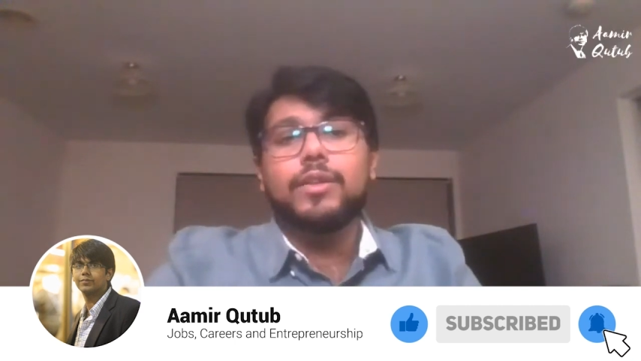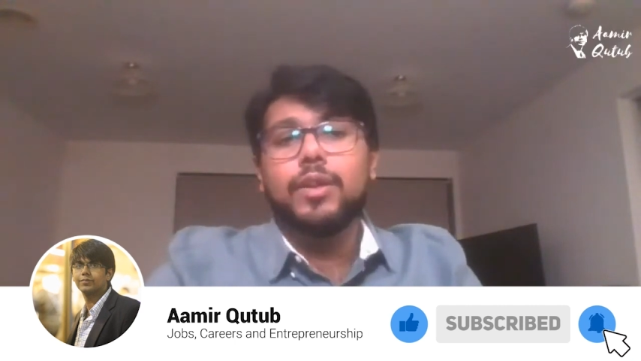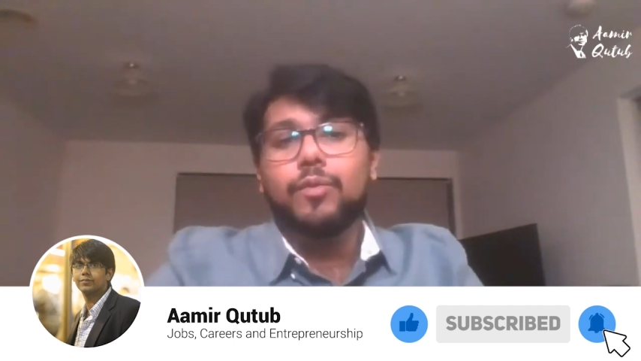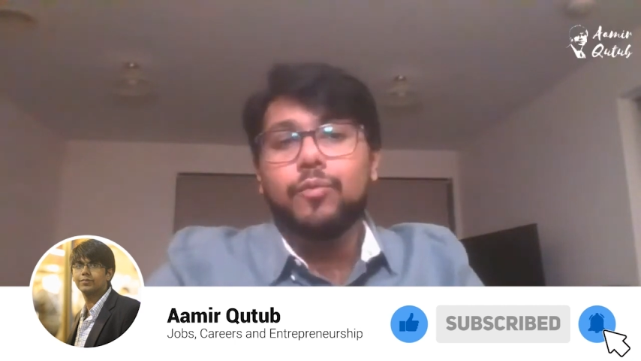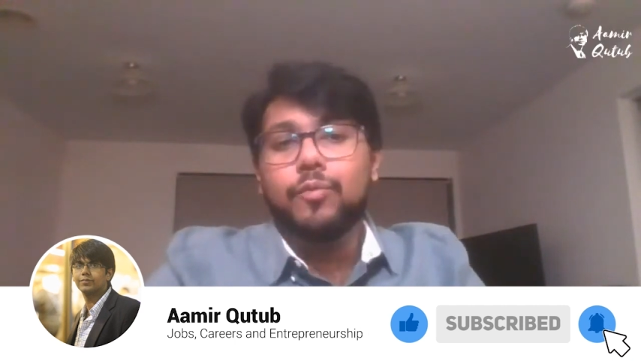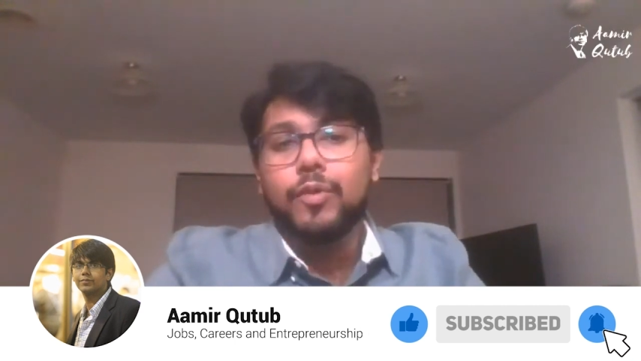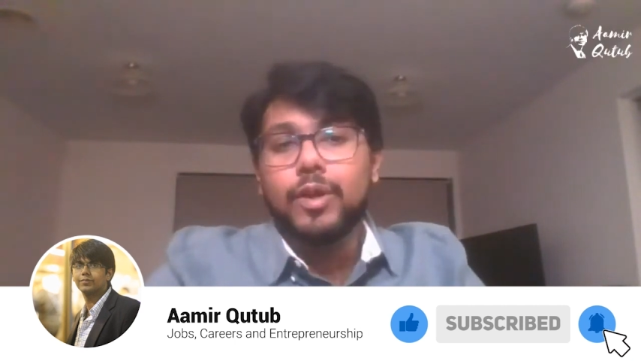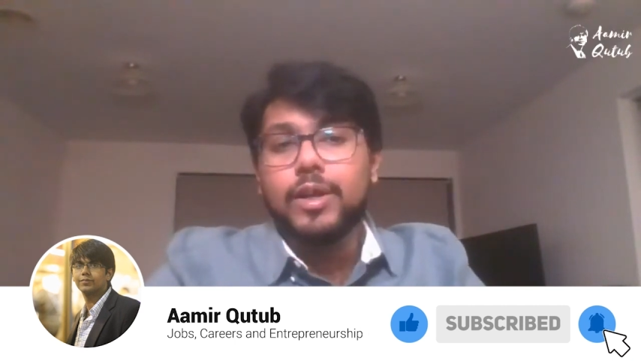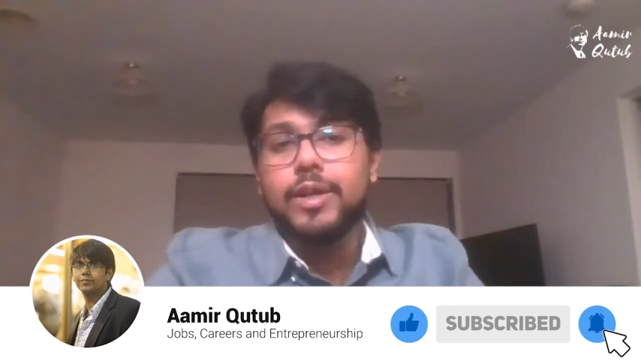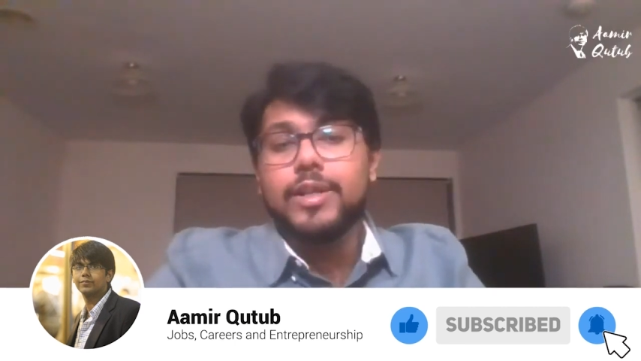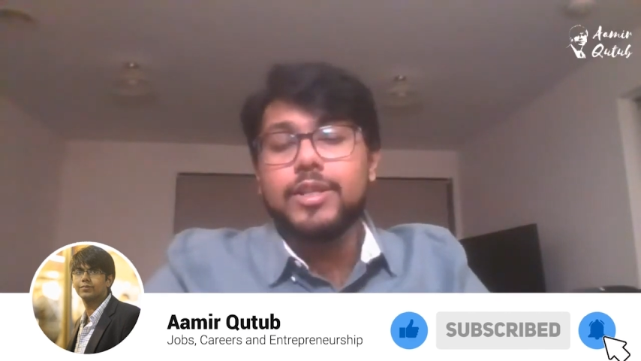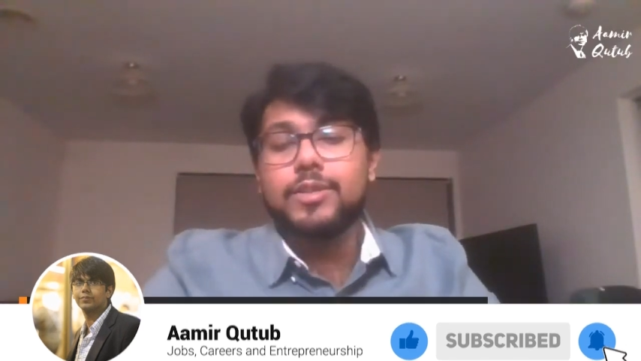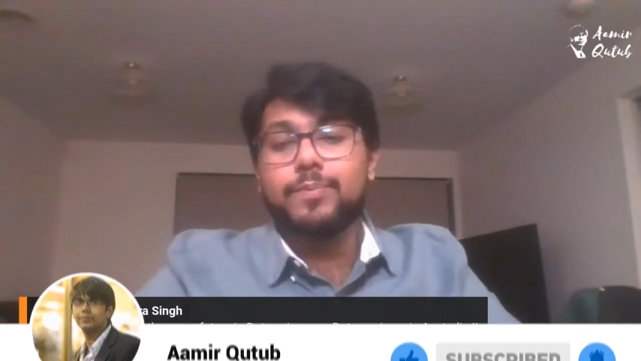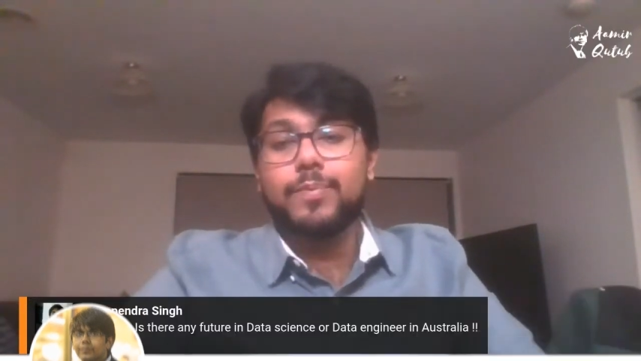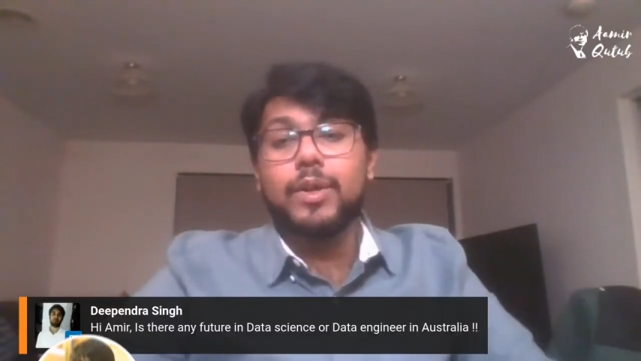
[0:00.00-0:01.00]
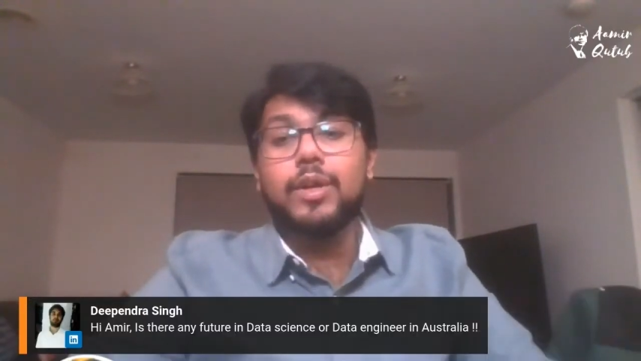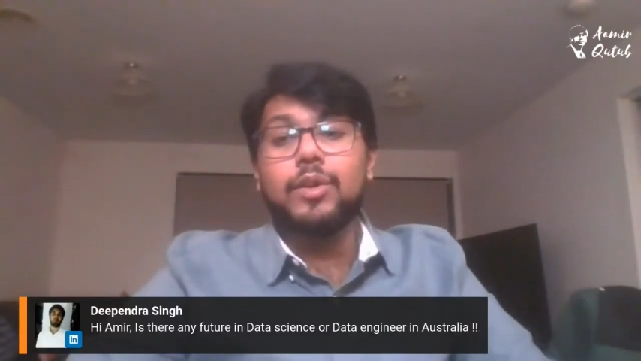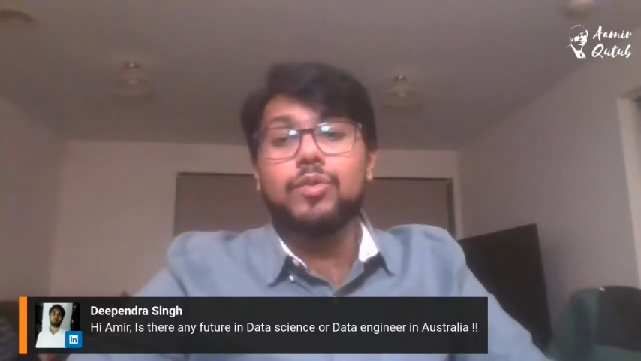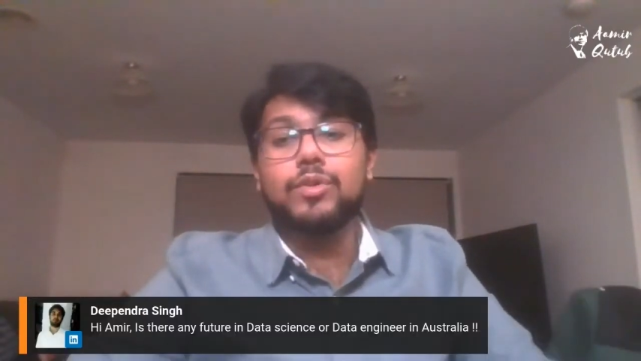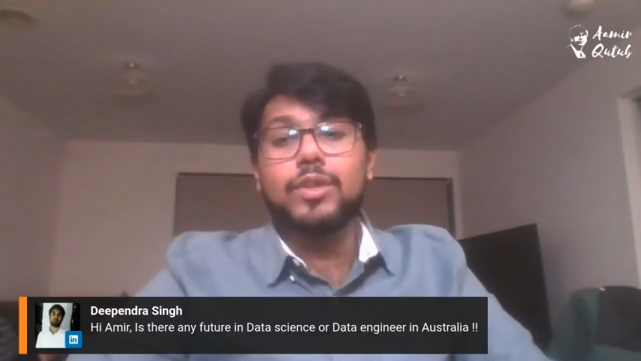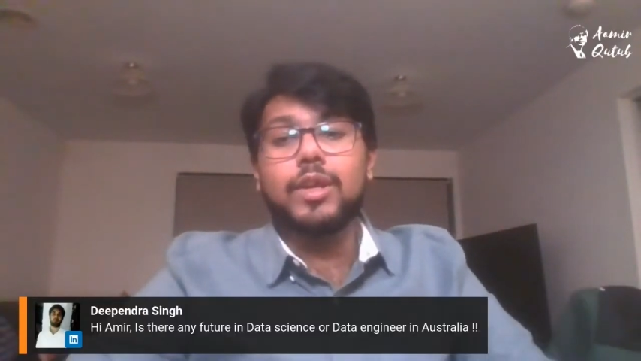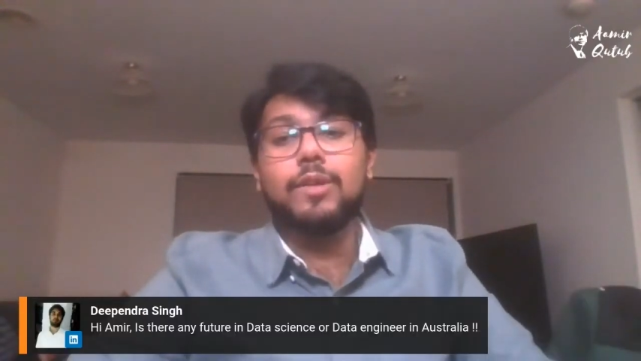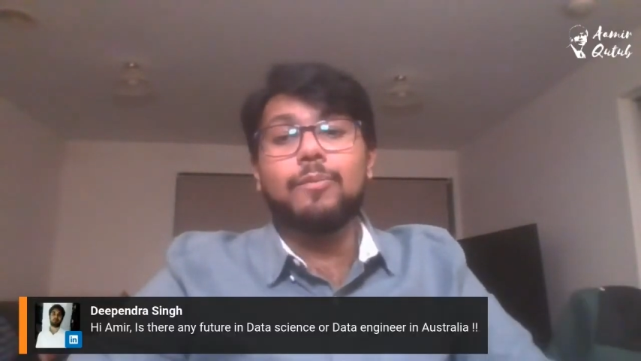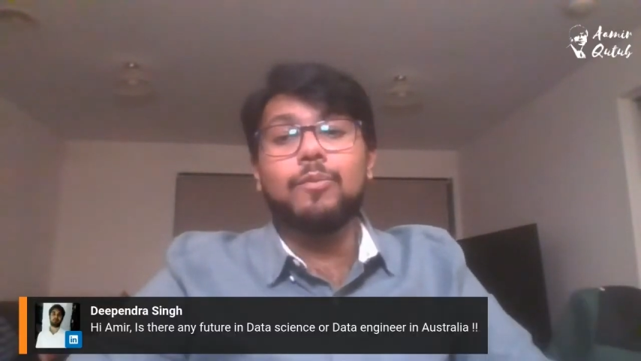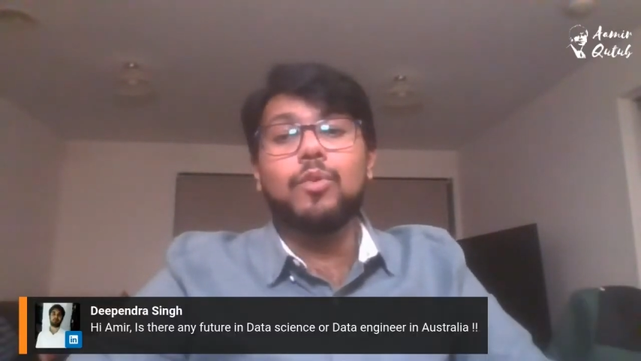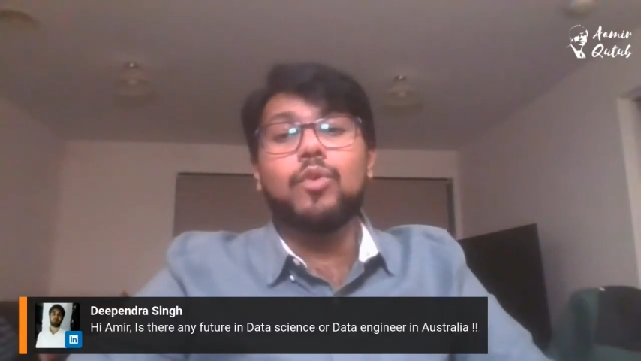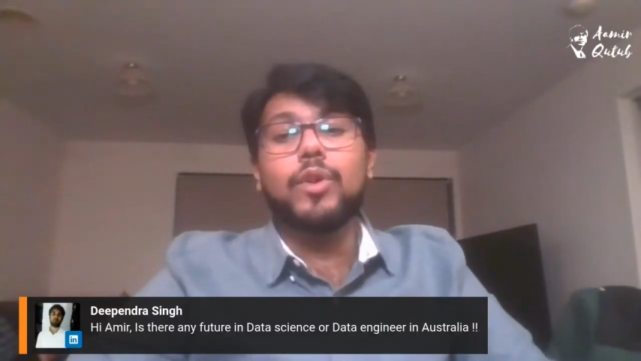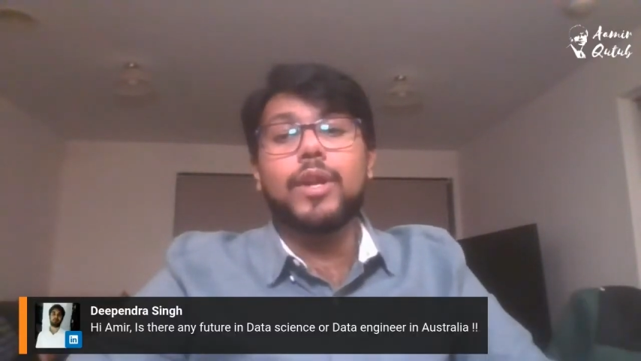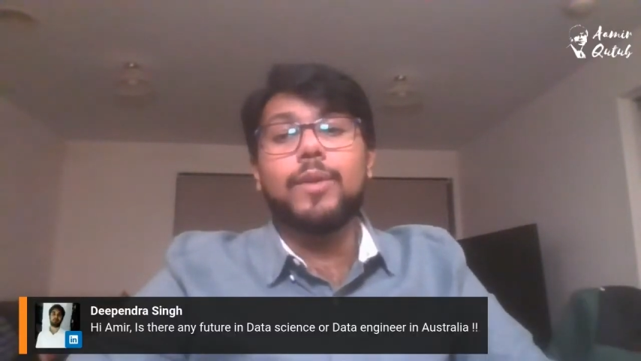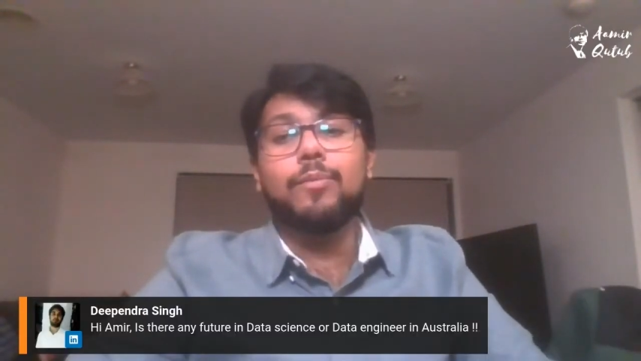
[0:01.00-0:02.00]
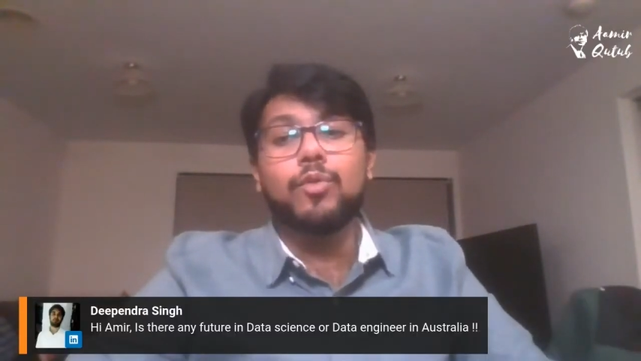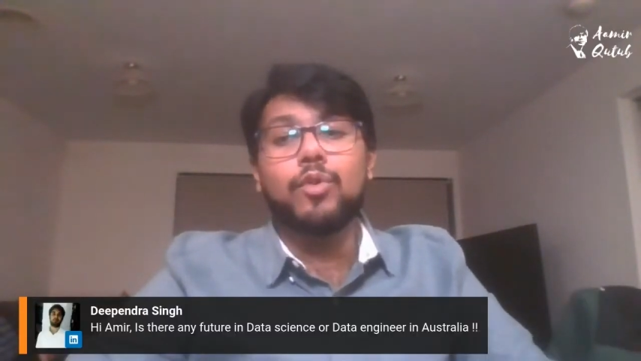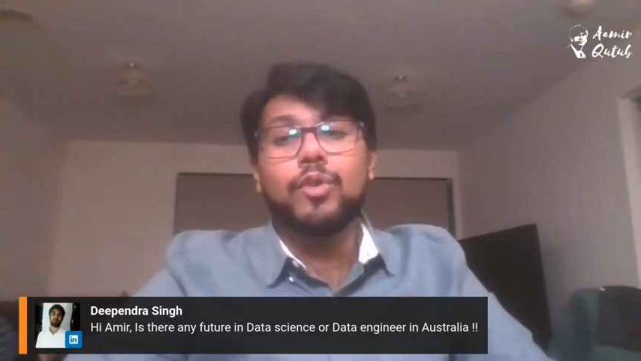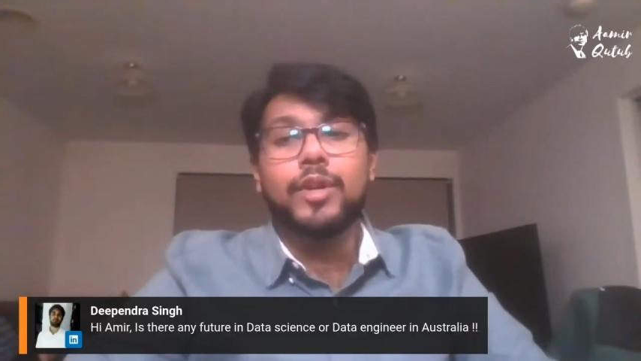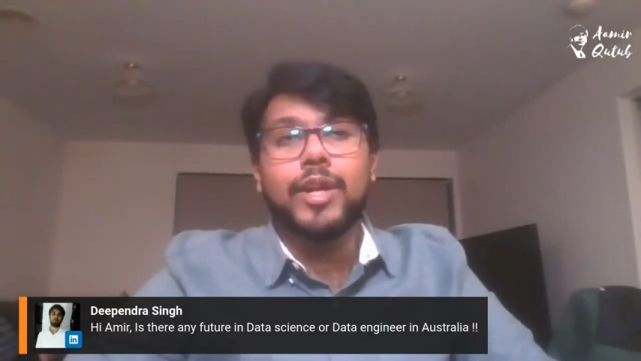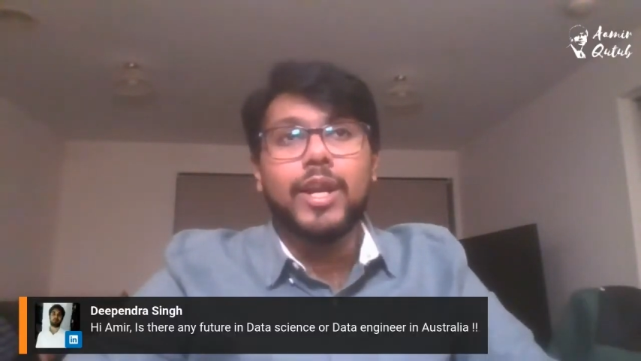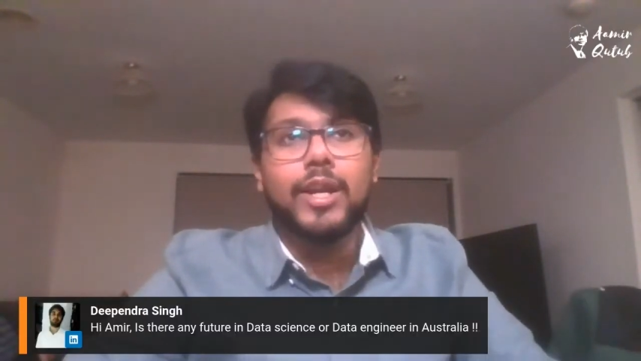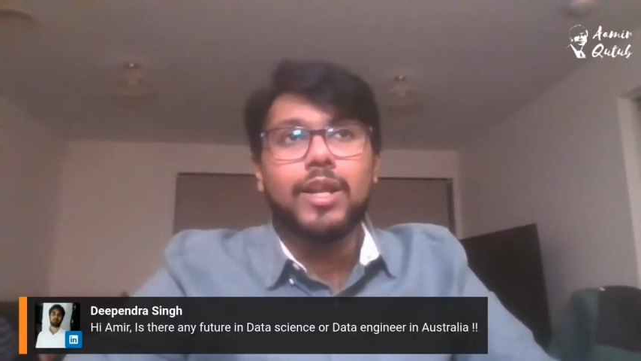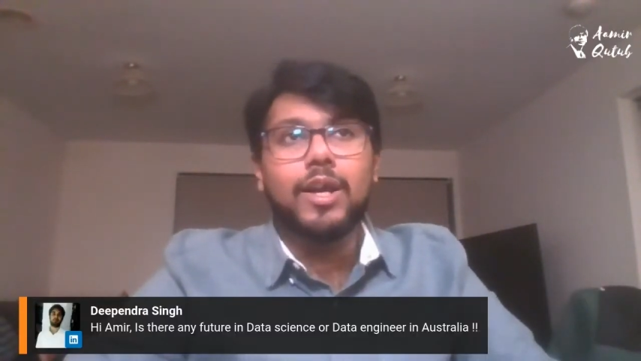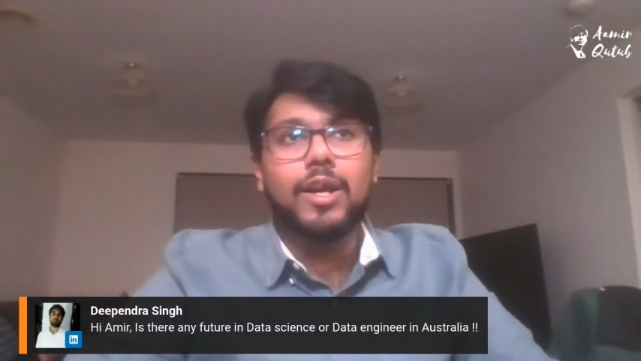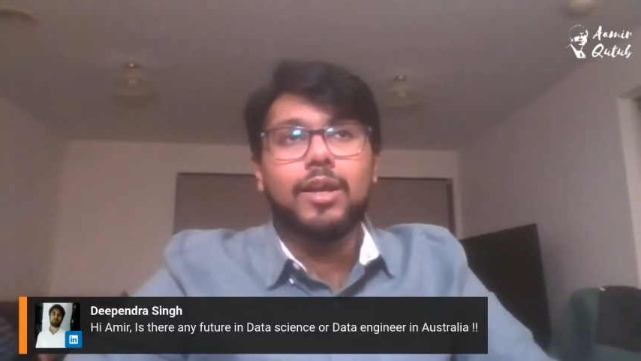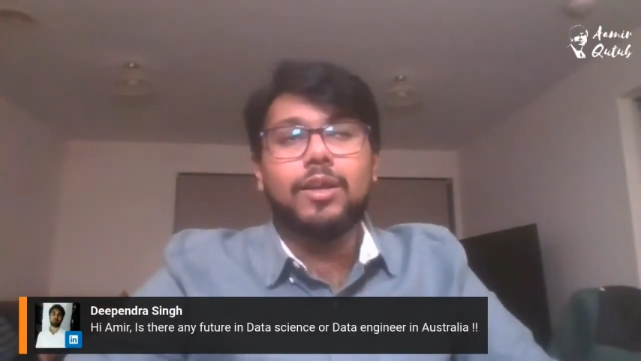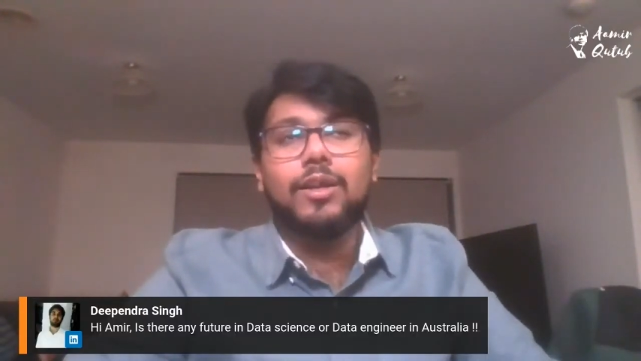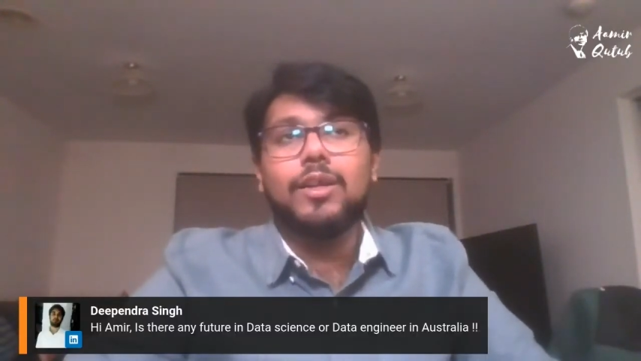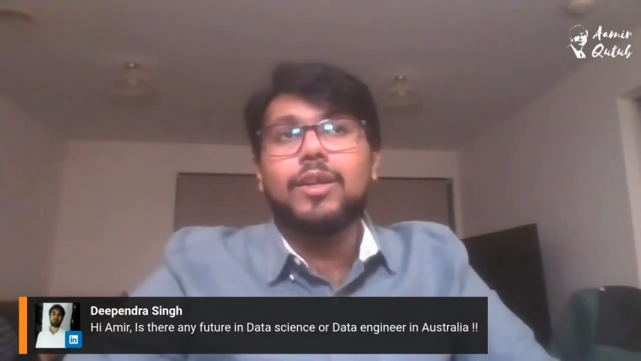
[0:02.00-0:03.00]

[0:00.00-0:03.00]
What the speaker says: The world is producing more and more data,